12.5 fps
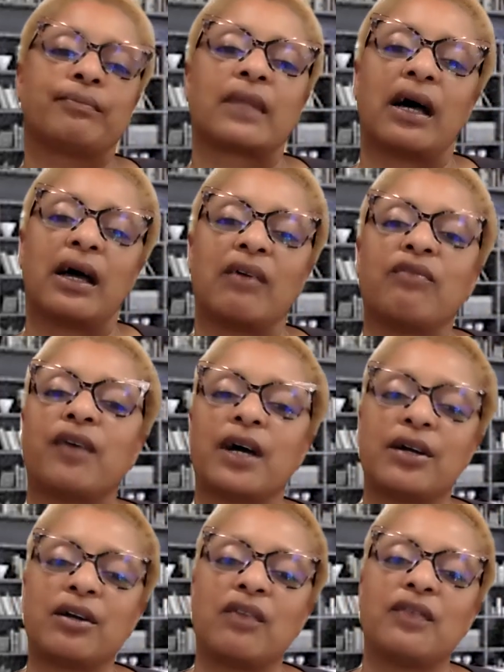I had
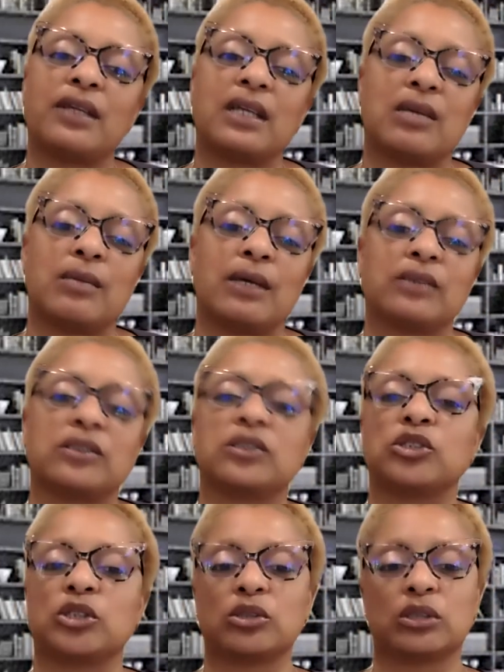fired off an email to the
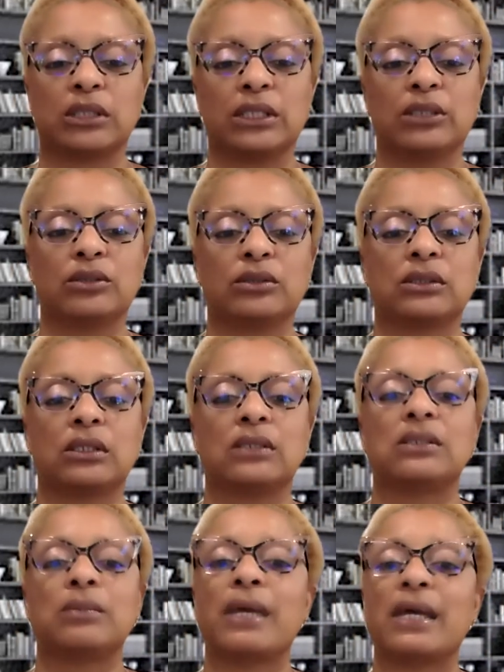church leaders
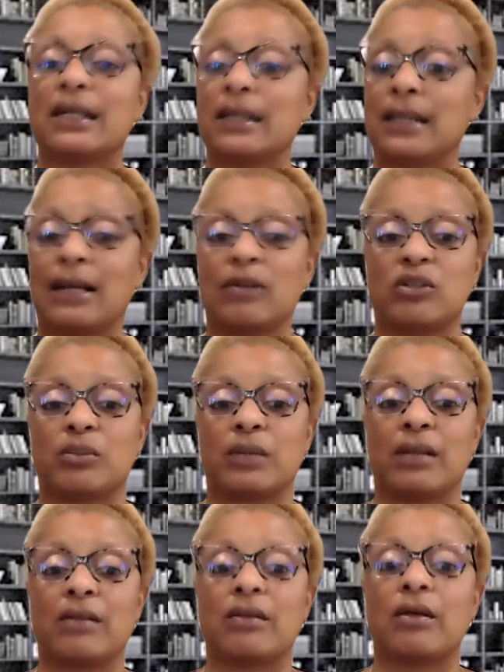to make an announcement